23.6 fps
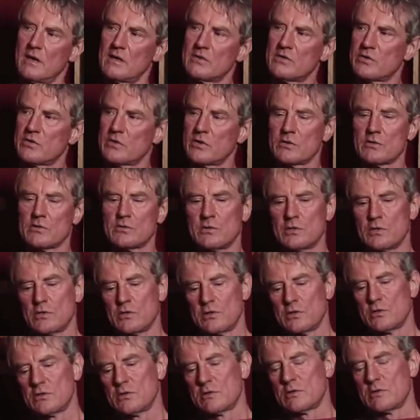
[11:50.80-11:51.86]
And so
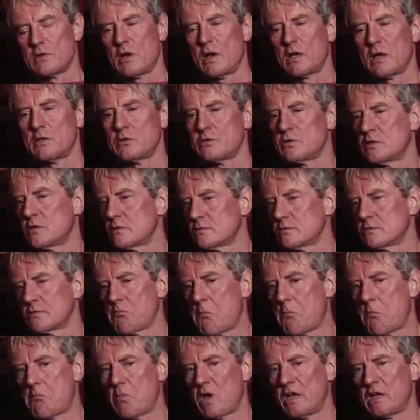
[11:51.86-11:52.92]
I knew
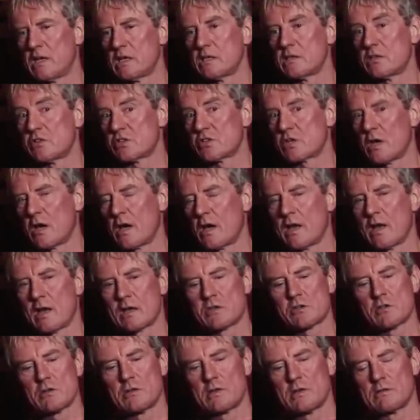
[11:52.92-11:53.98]
an English guy,
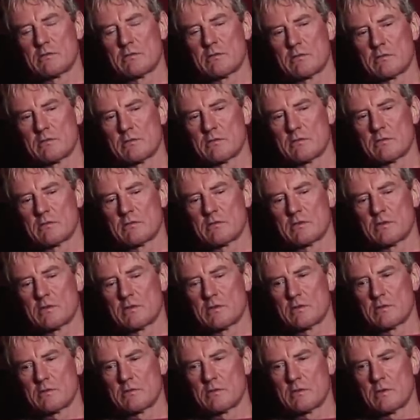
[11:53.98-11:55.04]
actually,
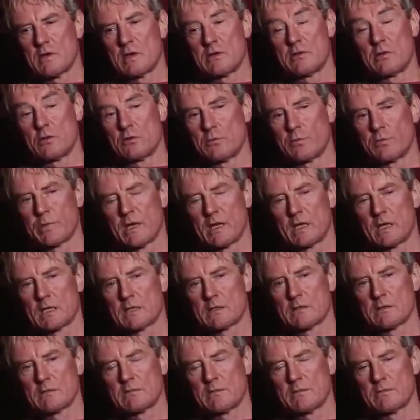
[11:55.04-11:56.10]
a dope
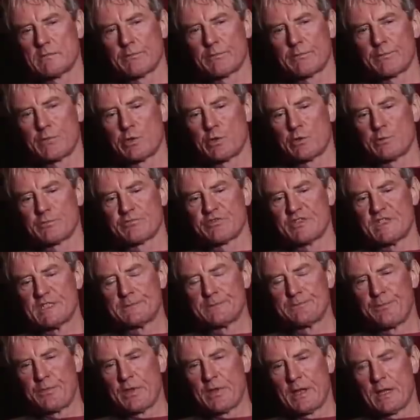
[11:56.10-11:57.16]
addict, dope thief.
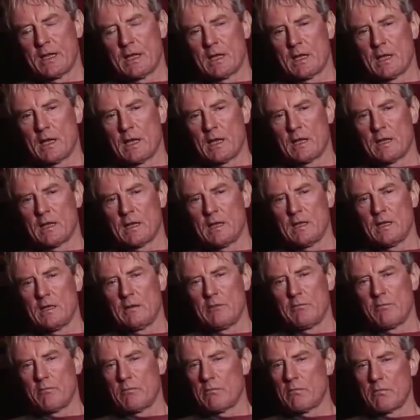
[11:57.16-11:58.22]
And
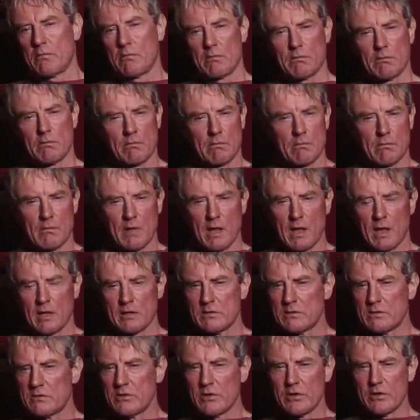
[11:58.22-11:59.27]
he
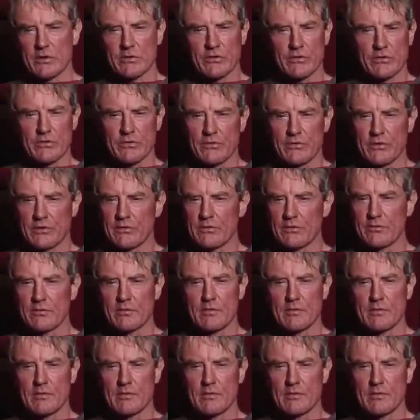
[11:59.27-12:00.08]
had just,